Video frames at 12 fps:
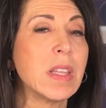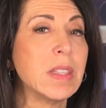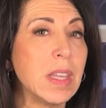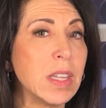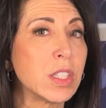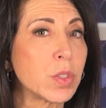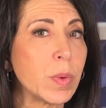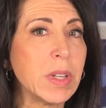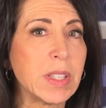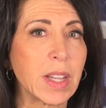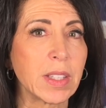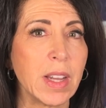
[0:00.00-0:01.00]
These three
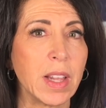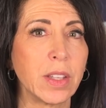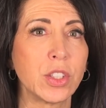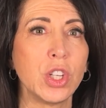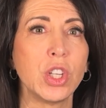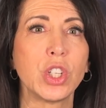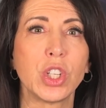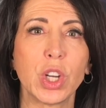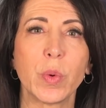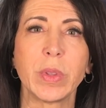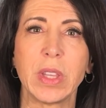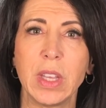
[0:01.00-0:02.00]
technologies
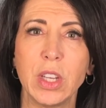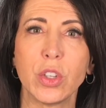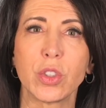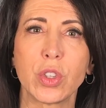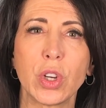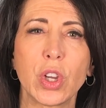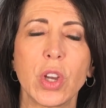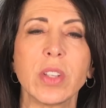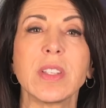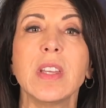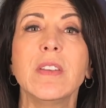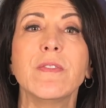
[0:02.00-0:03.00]
share what the industry
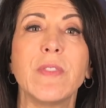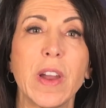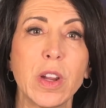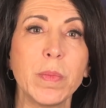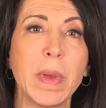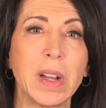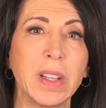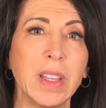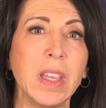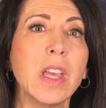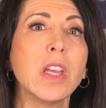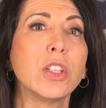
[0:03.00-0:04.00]
calls
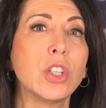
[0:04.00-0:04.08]
environmentally